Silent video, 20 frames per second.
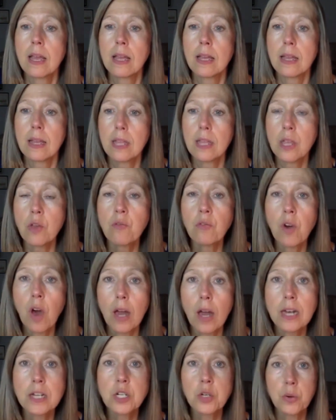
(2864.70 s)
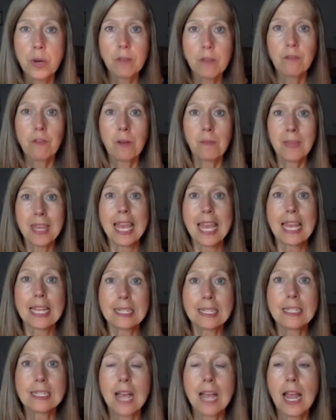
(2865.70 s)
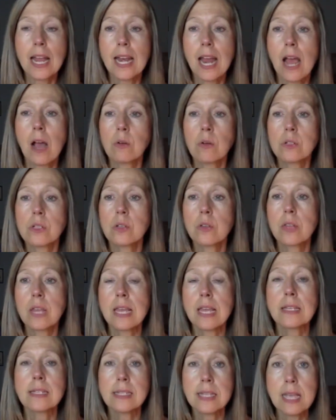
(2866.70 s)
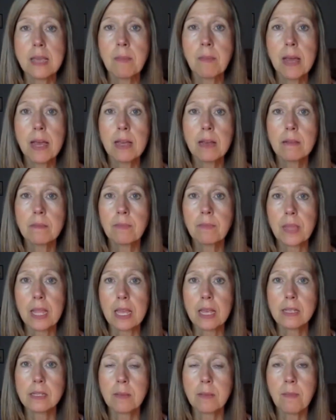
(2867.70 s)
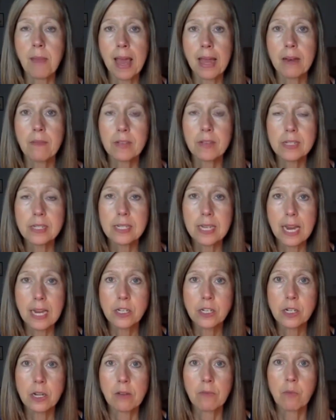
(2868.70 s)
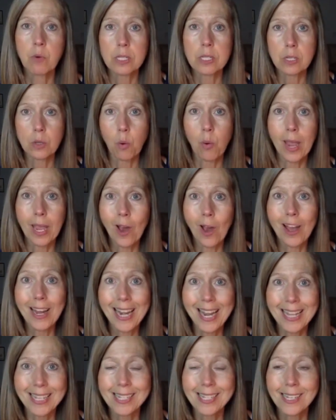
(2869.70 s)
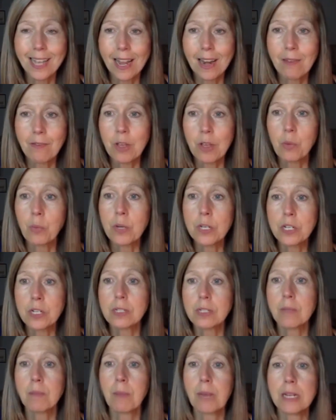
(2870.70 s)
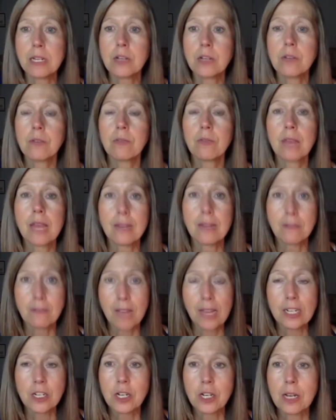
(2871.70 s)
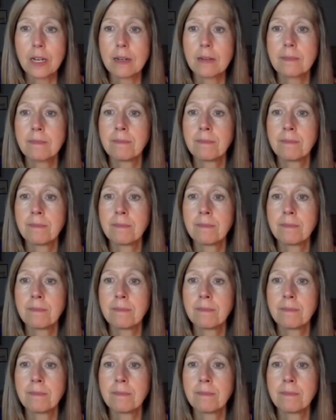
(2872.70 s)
You've got to treat from the inside out. So the eczema is a manifestation of what's going on inside of you, which is a bunch of infection.